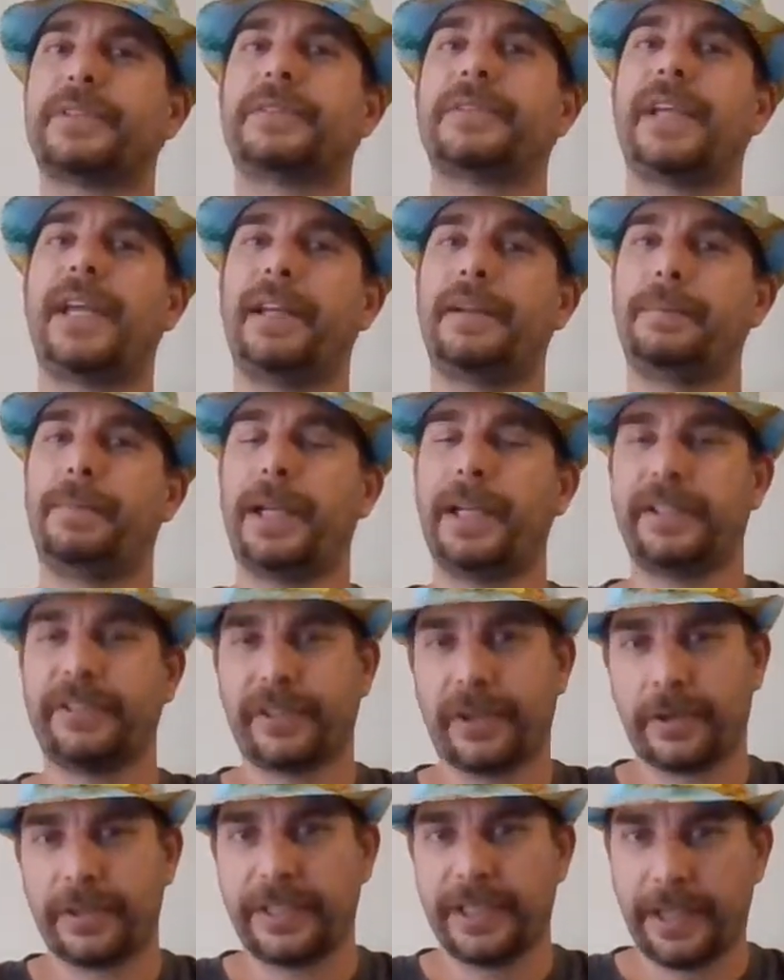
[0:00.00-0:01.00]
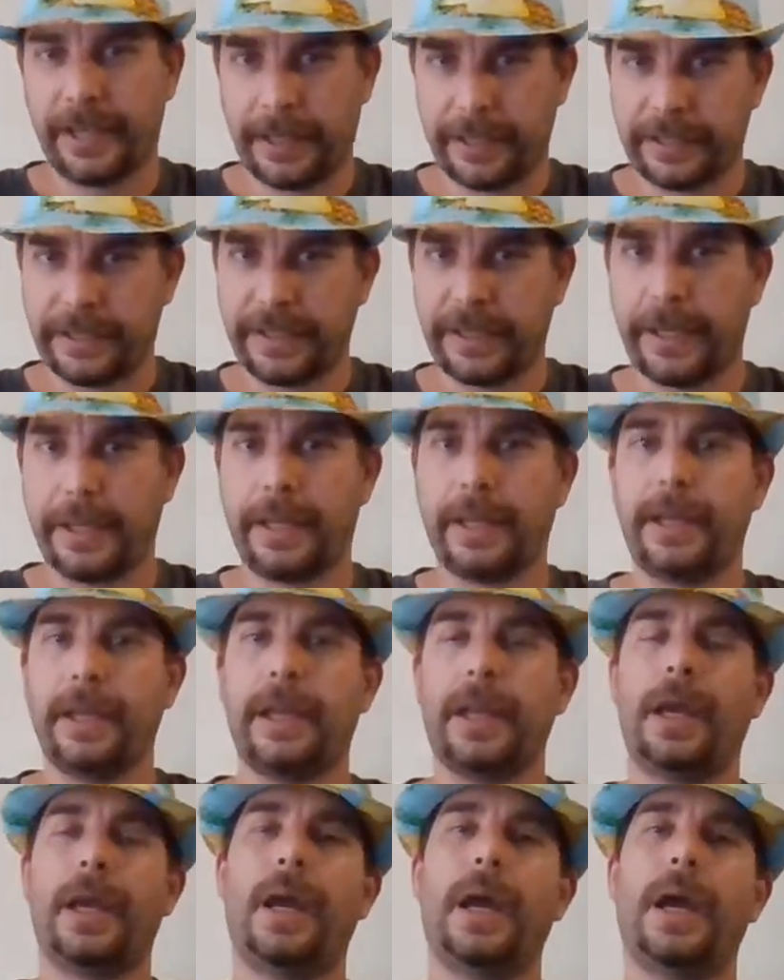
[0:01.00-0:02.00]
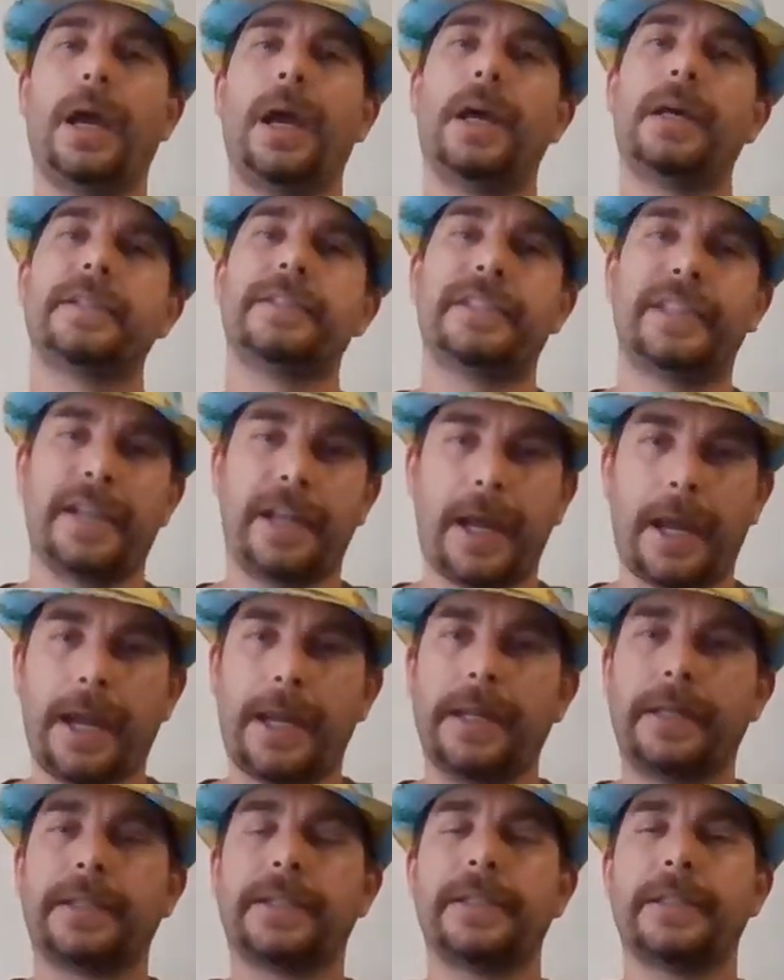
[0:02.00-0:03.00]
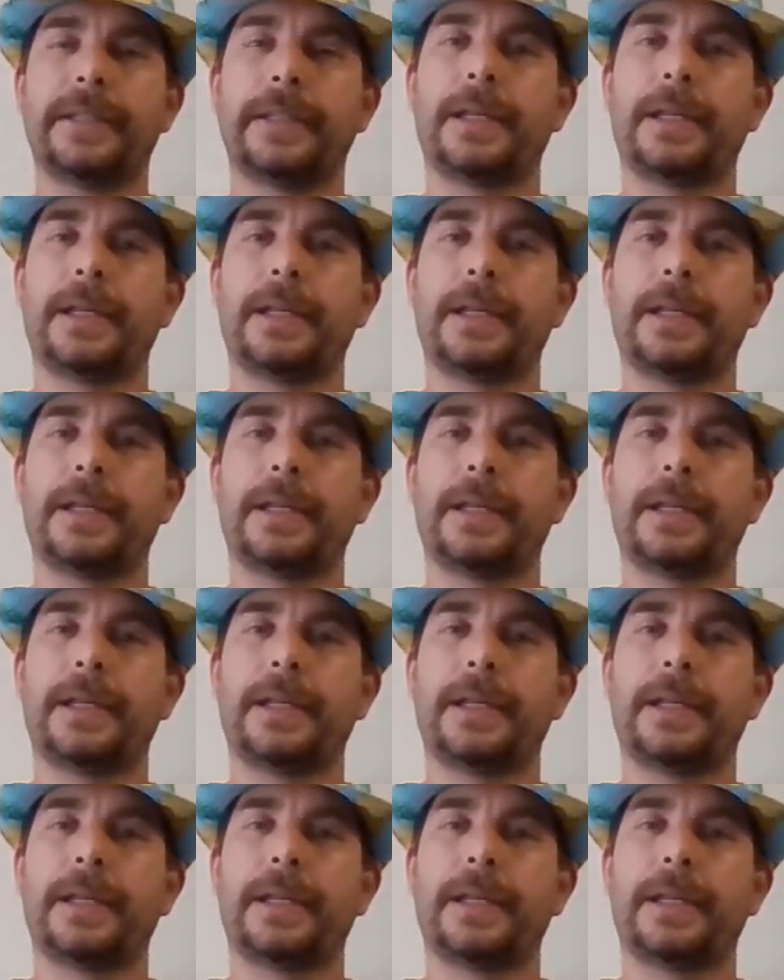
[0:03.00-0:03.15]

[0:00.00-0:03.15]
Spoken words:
taking place on TNT tonight.